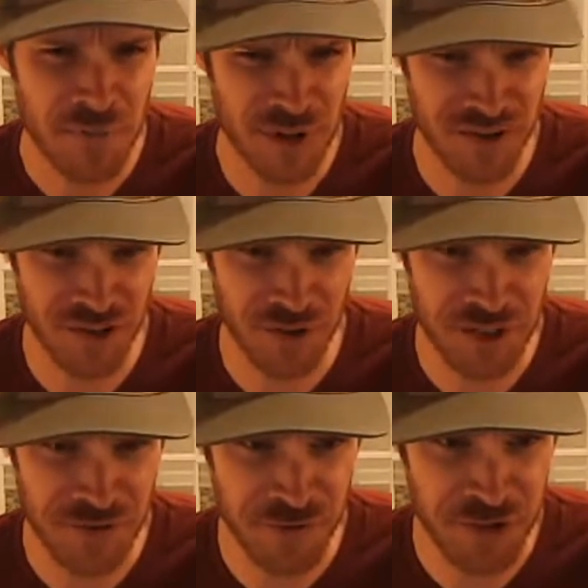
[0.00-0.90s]
but is there a
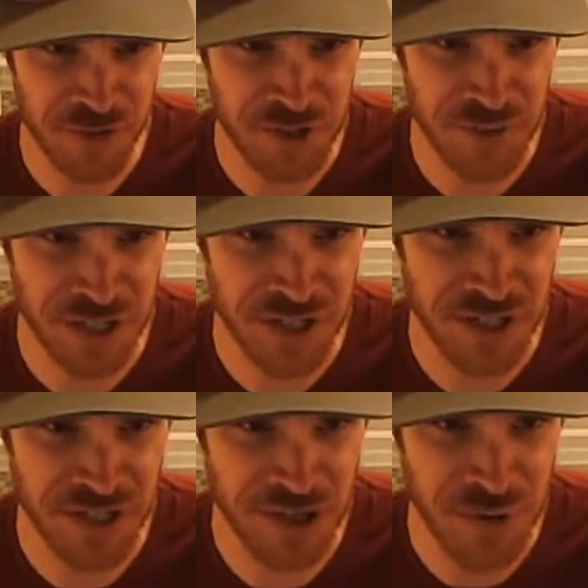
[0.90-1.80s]
difference
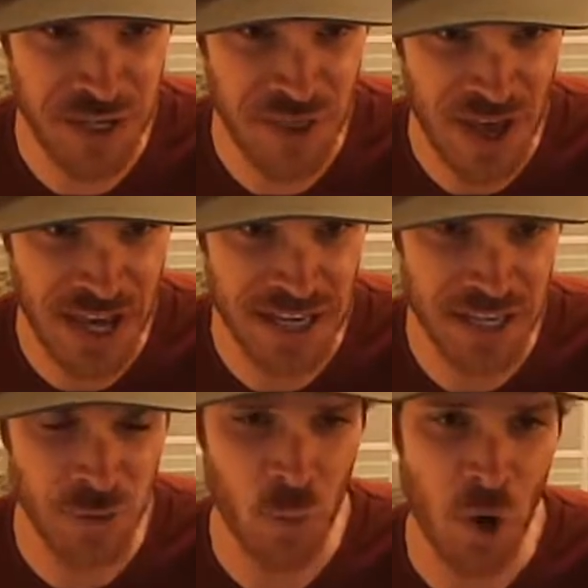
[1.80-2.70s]
between doing that
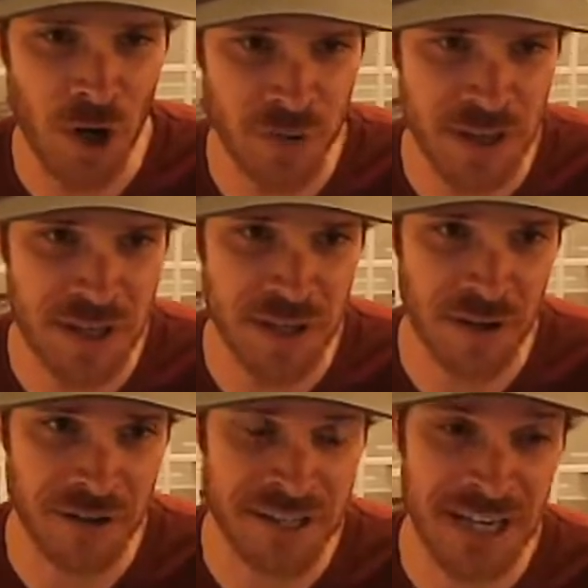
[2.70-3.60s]
and watering the
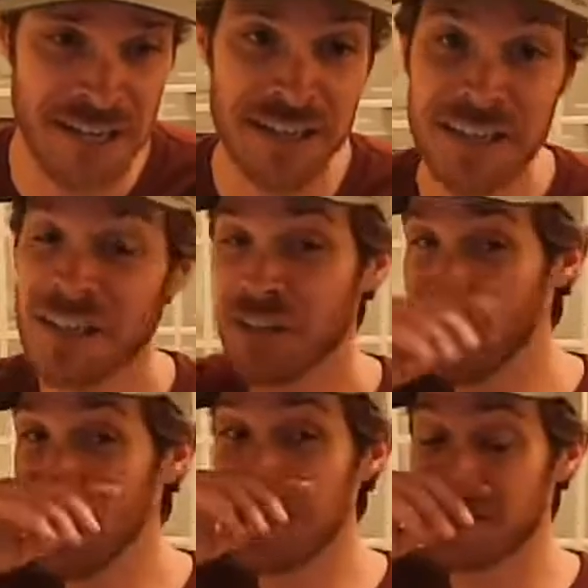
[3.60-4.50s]
art down?
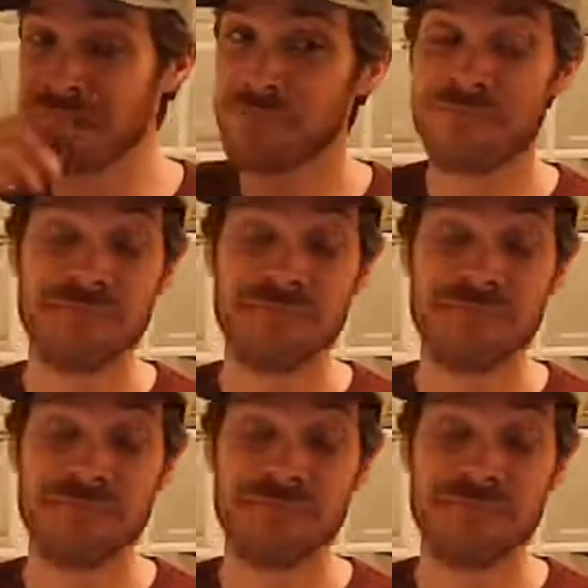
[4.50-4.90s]
Luis,